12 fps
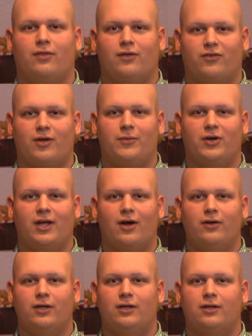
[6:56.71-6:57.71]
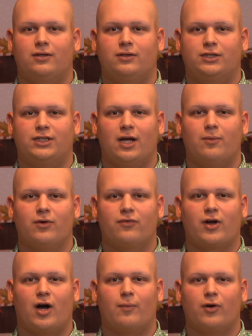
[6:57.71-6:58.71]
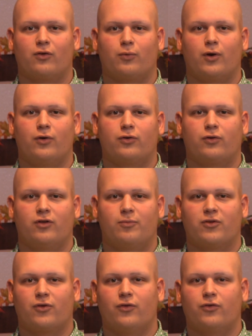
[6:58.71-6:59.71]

The Sumter County Chamber of Commerce will host Christmas on the